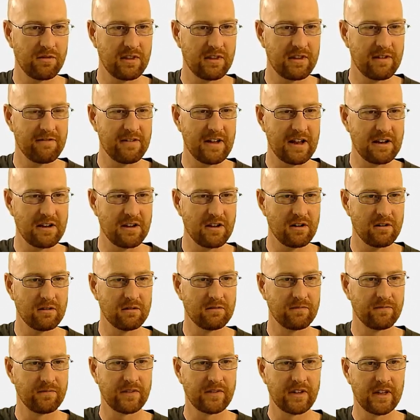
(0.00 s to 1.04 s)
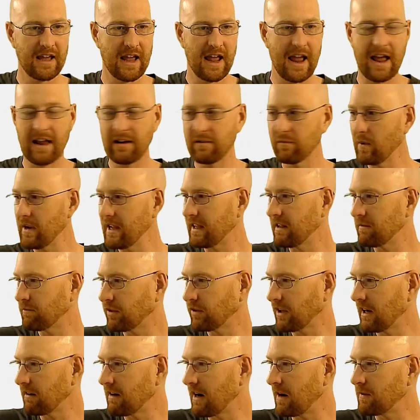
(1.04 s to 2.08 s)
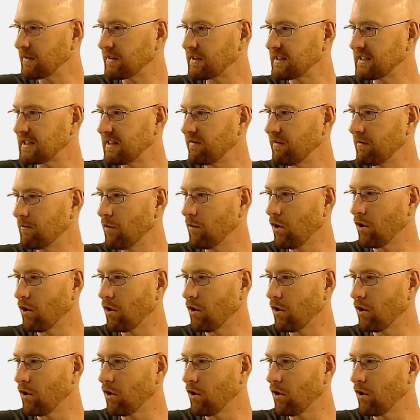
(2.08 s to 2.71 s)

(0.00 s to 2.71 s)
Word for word: the venue. And we could play around with this even